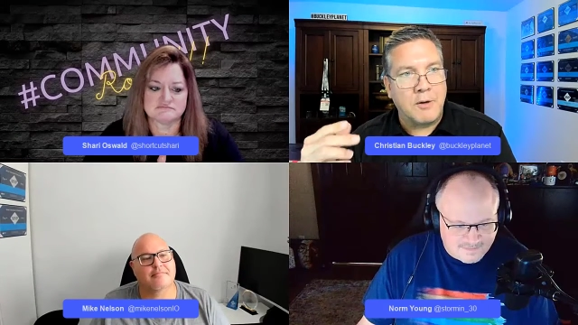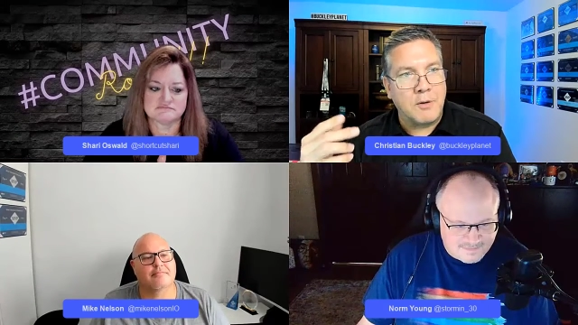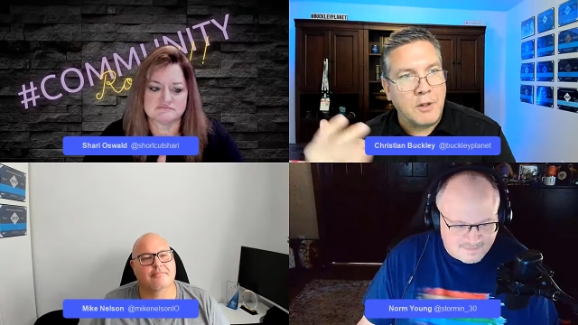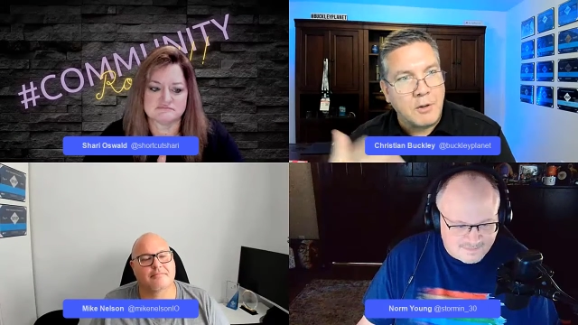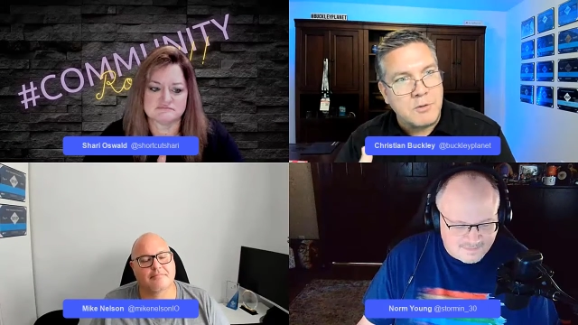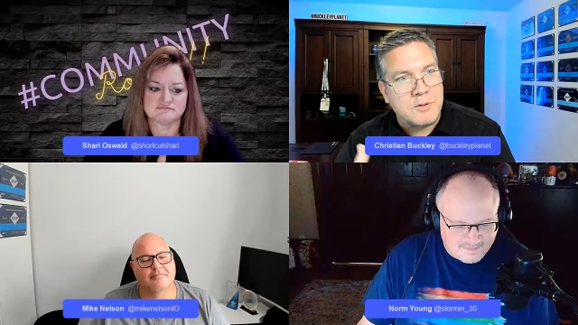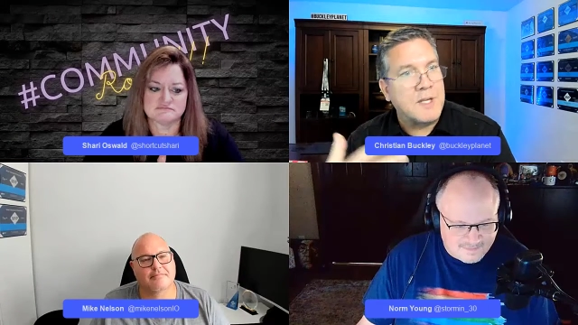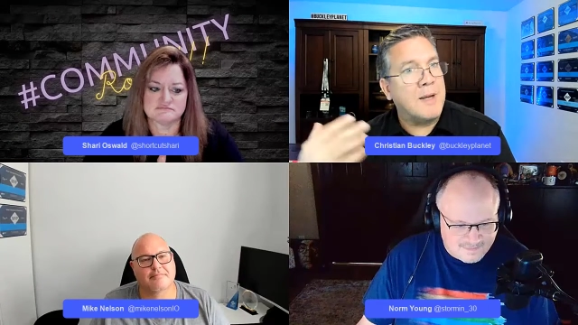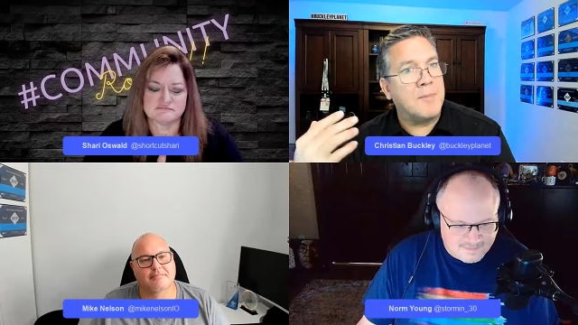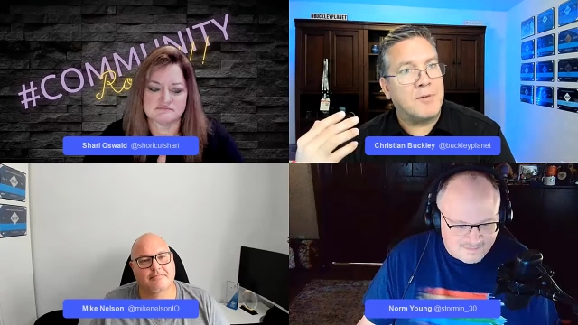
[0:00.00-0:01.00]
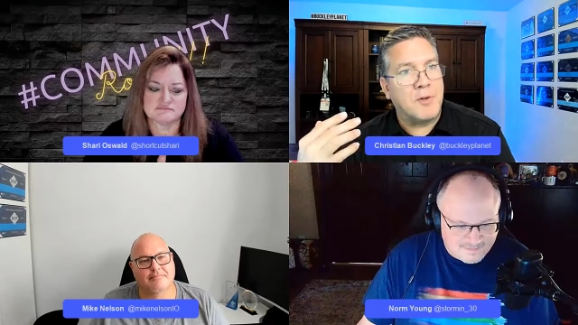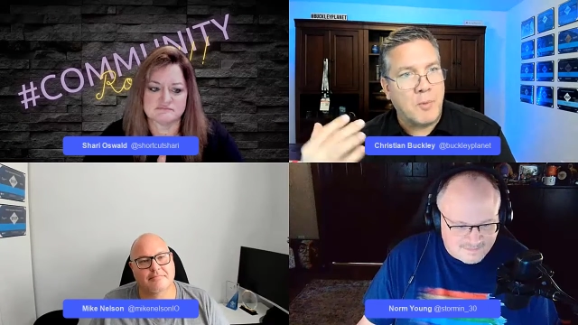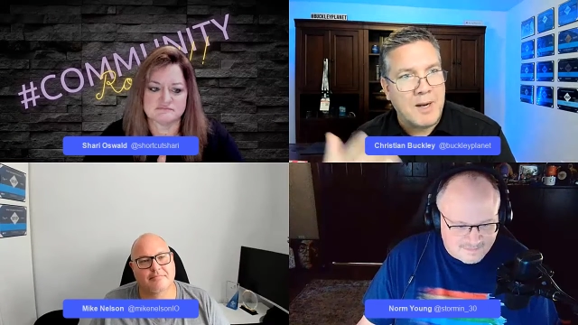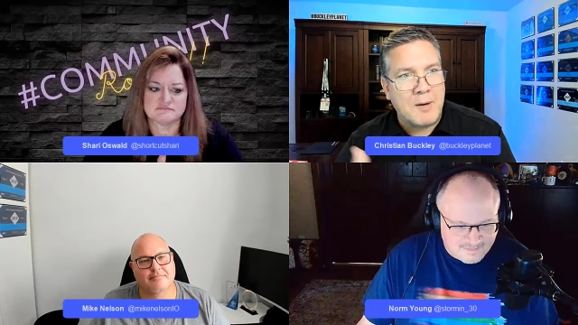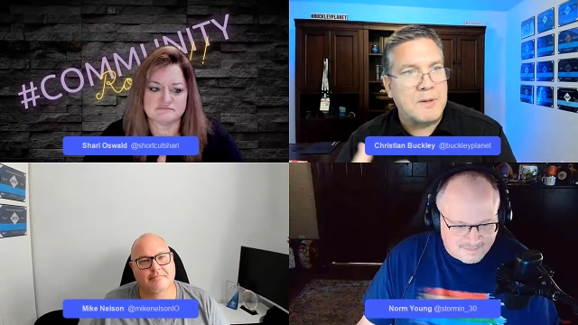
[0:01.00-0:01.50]
Speaker 1: you know use teams
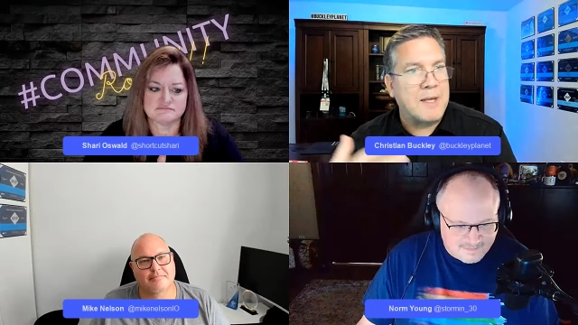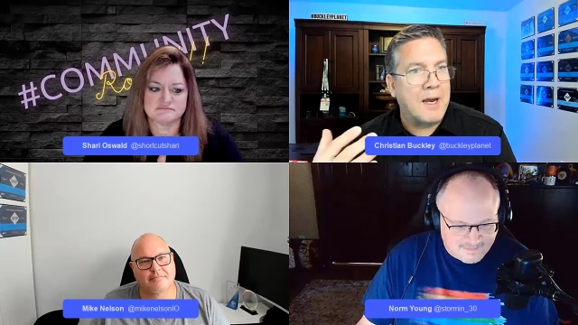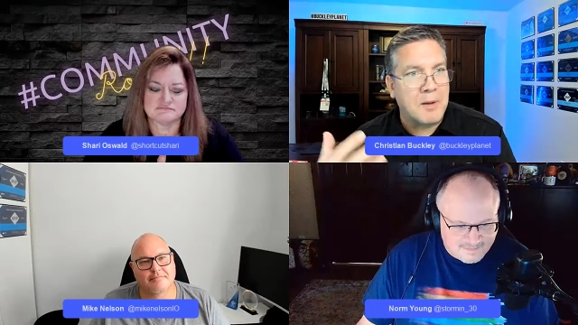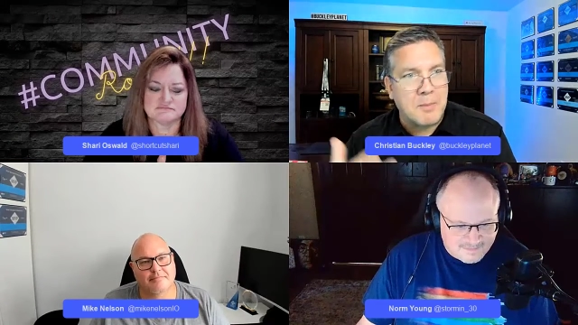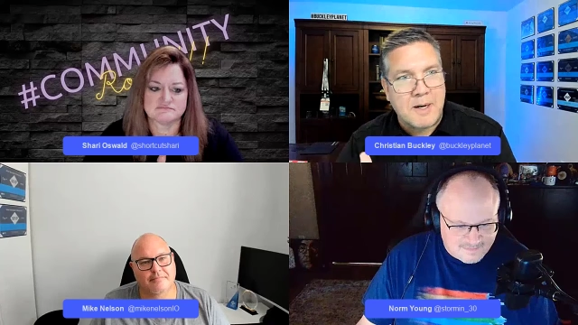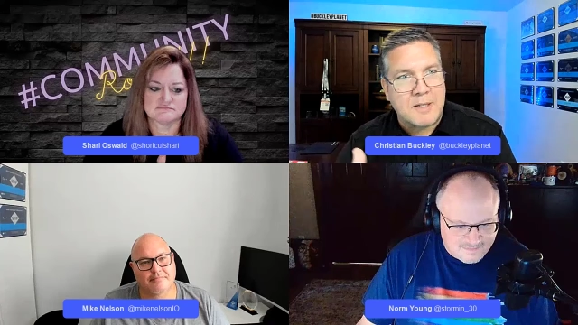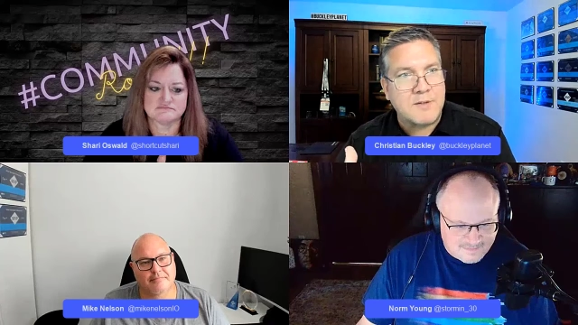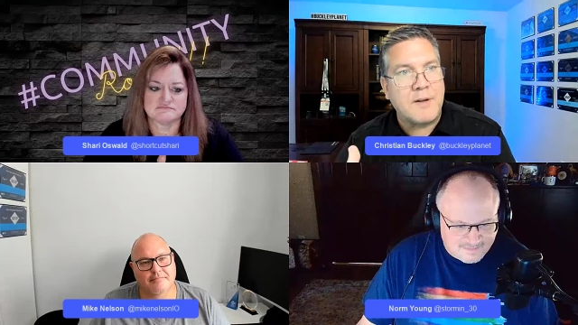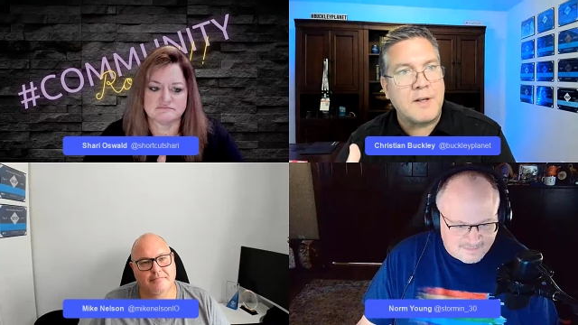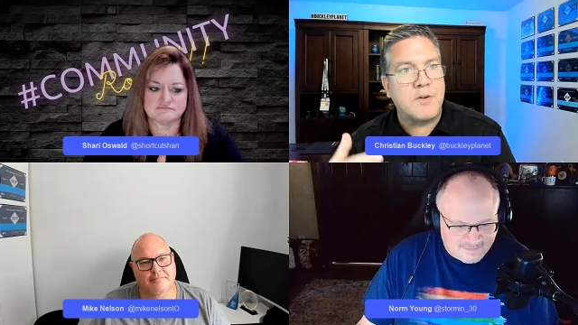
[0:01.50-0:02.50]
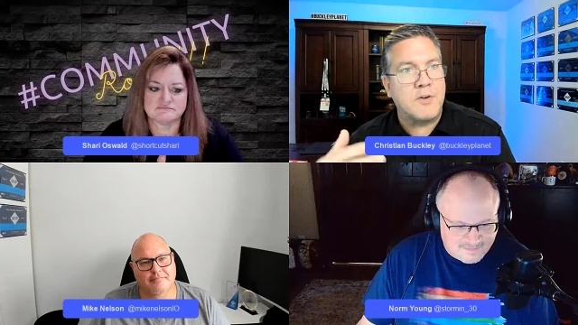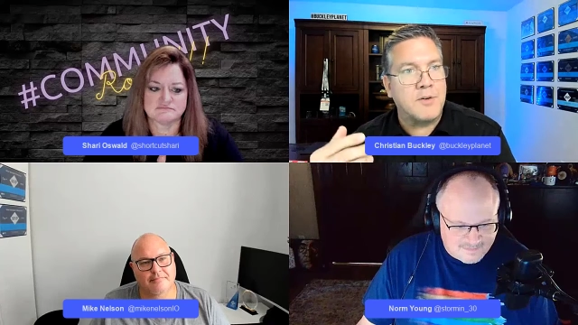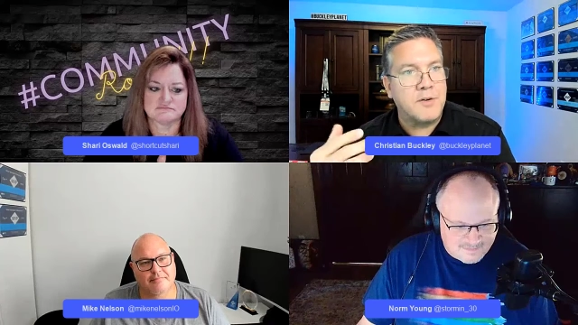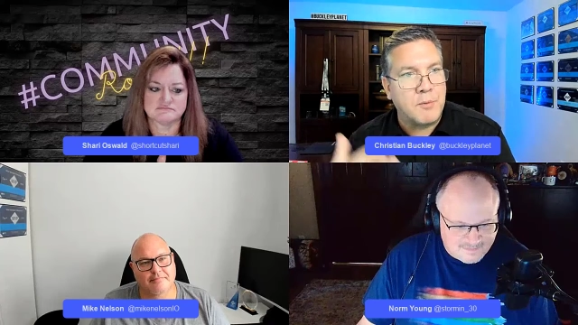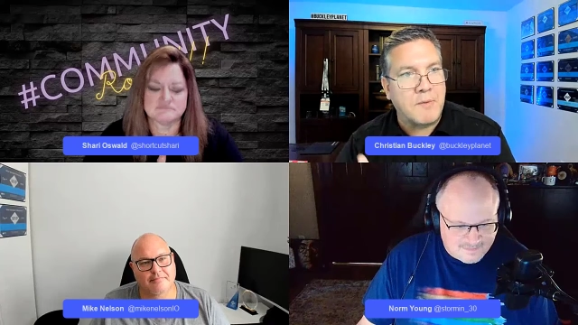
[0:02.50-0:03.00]
the way with the out of the box
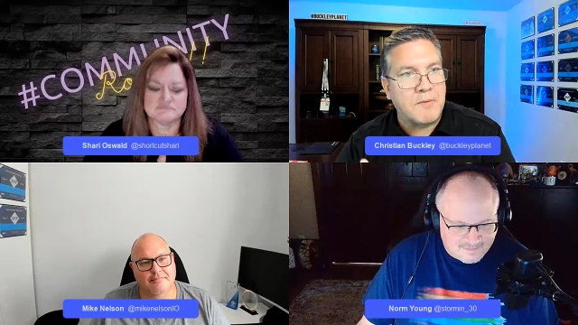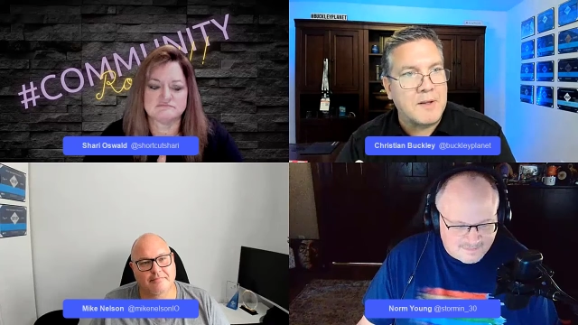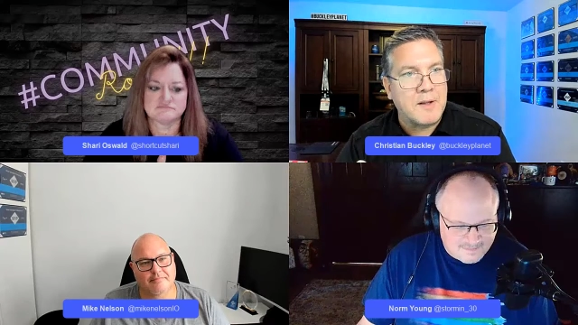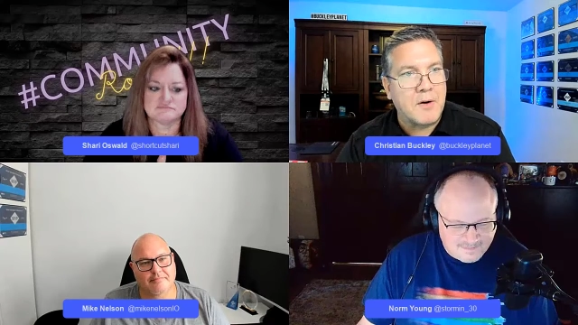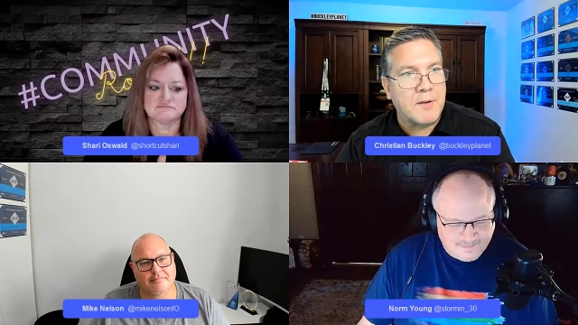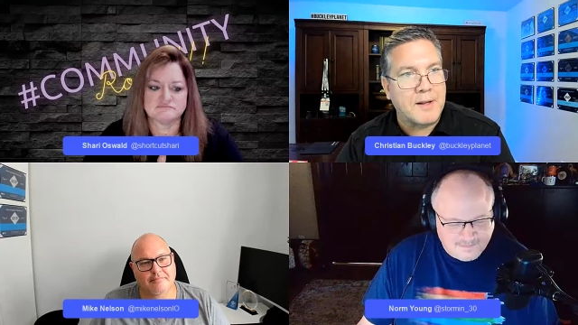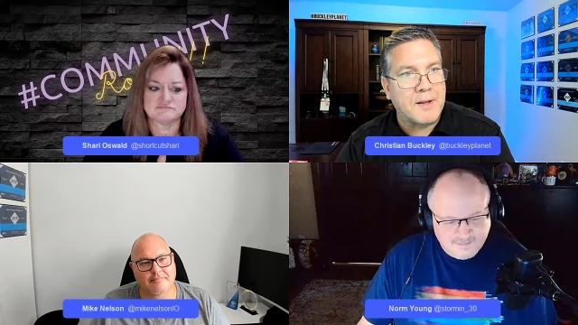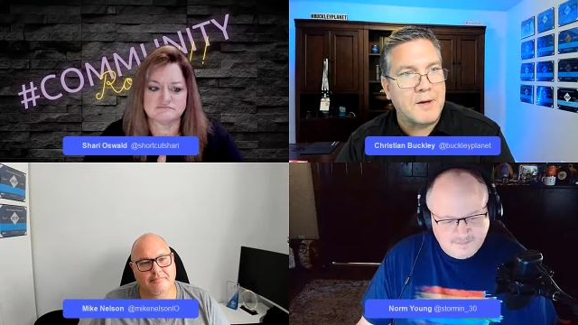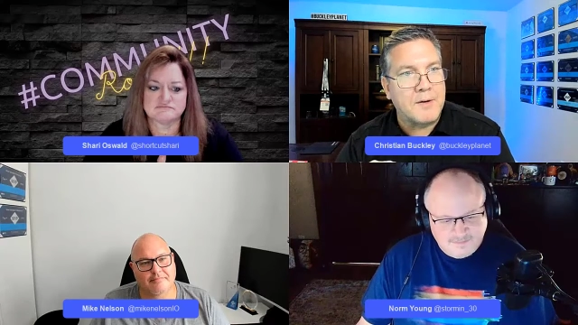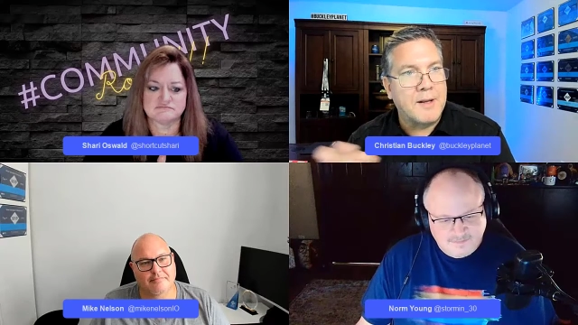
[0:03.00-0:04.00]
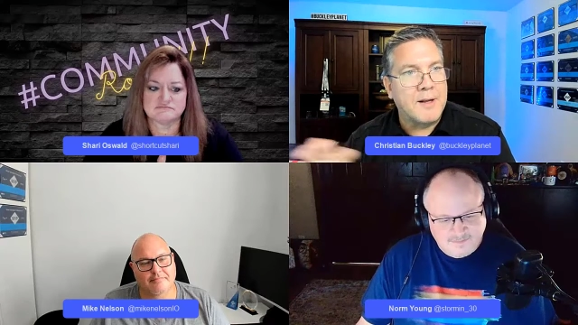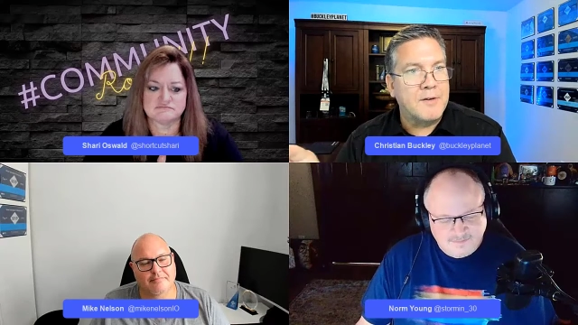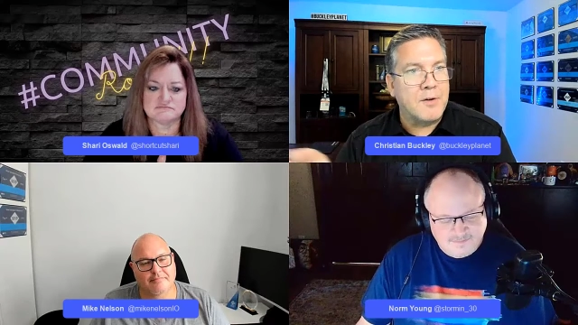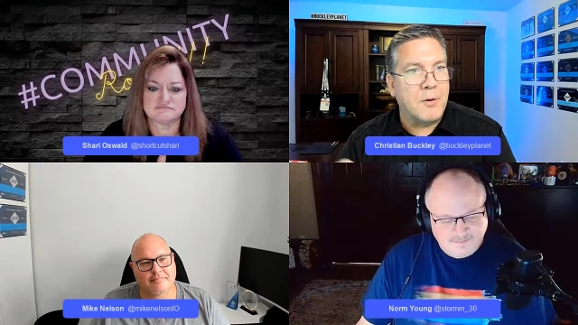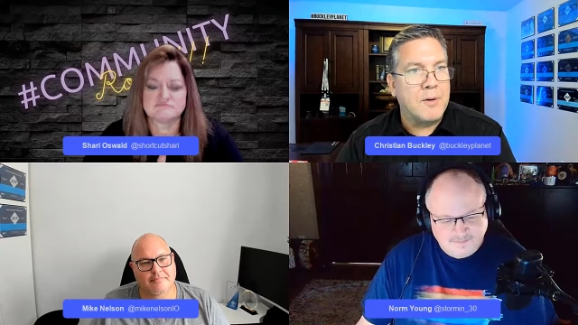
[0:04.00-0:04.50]
features and do everything there like there
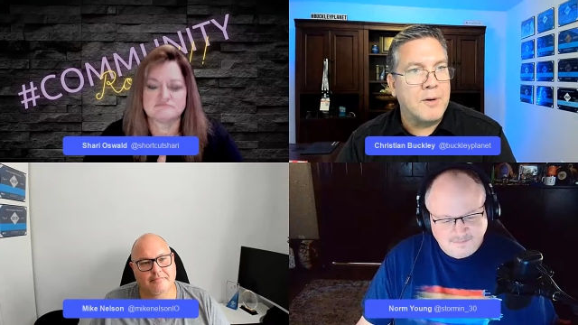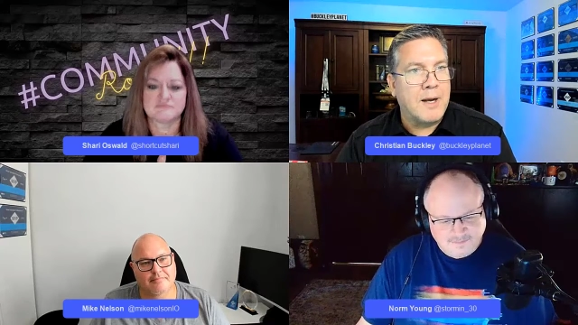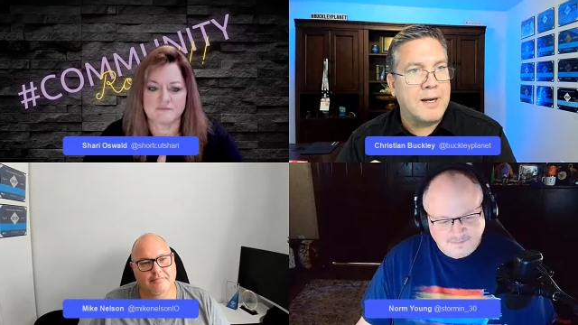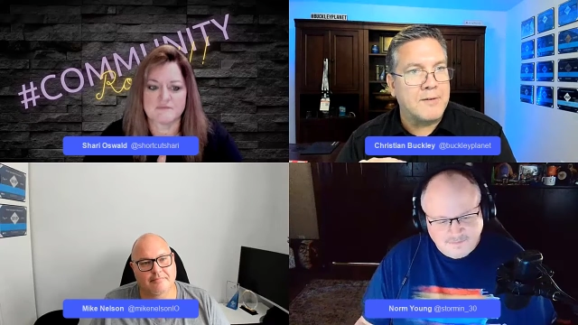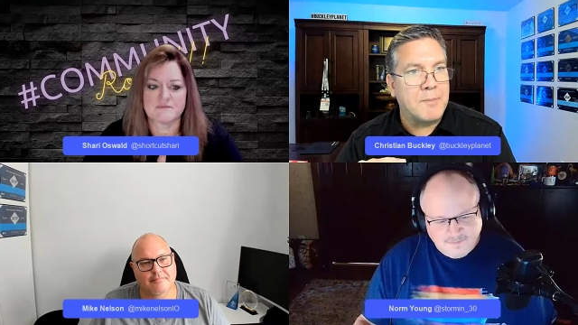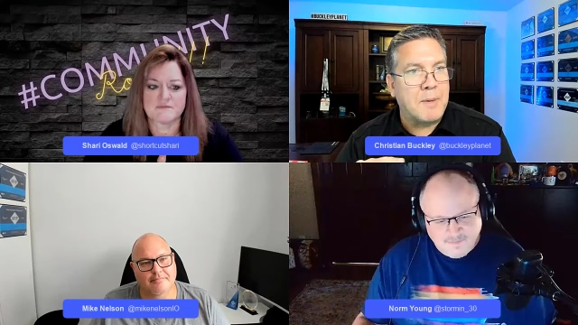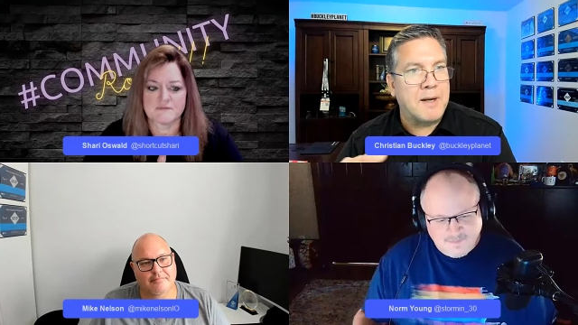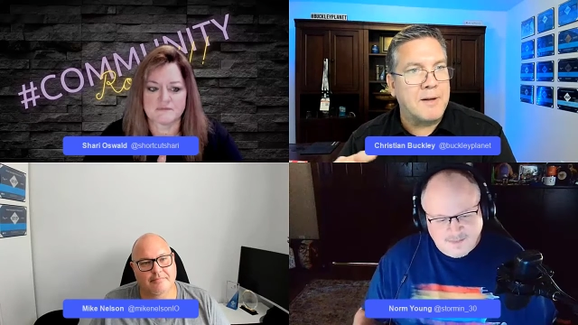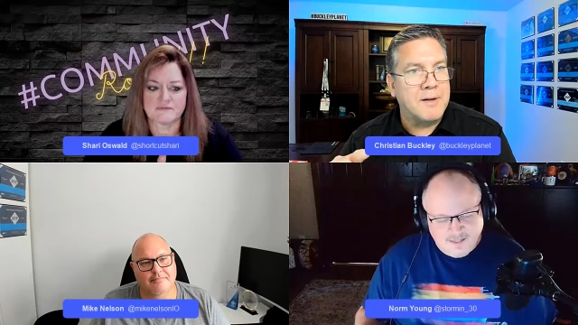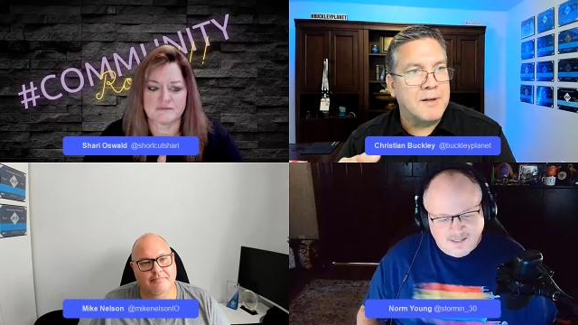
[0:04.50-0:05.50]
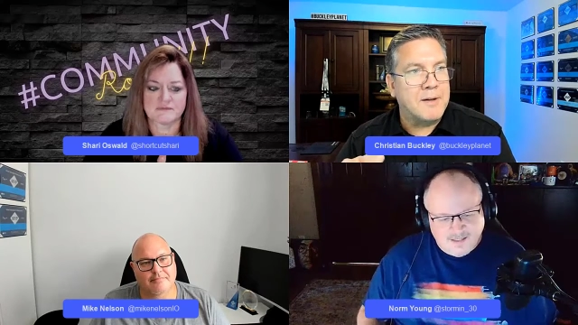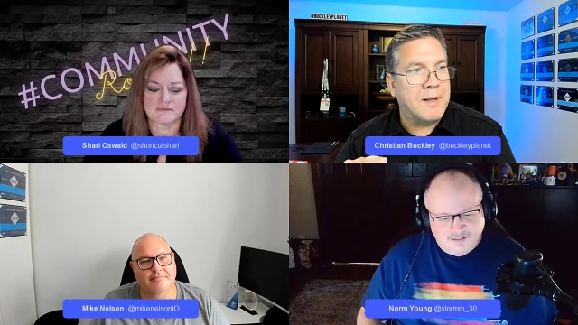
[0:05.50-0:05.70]
so i guess my